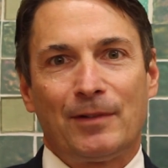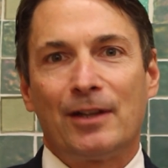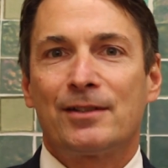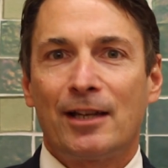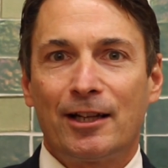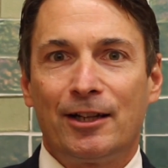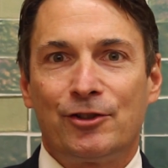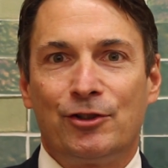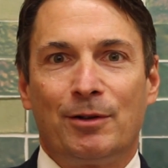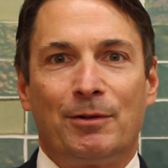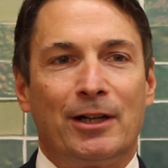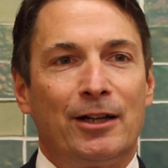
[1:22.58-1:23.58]
The second
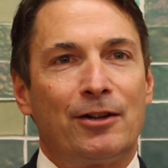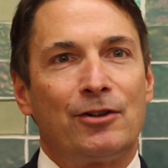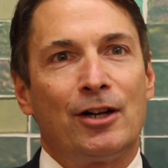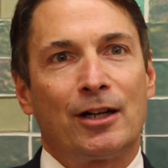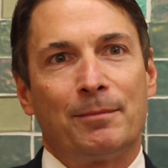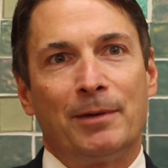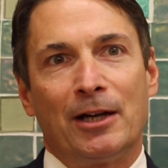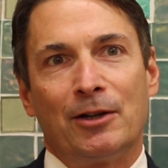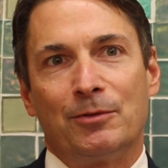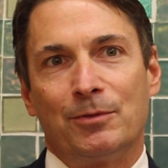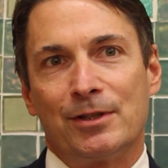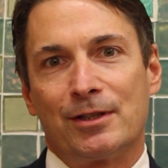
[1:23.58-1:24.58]
issue I wanted to talk
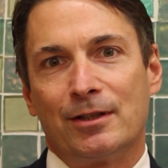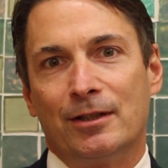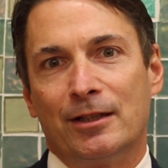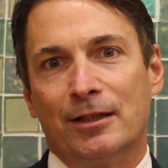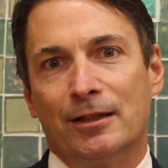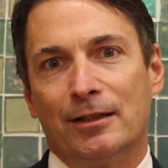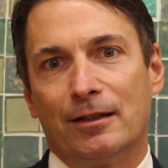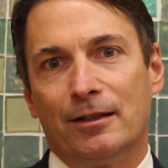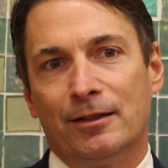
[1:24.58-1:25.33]
about was the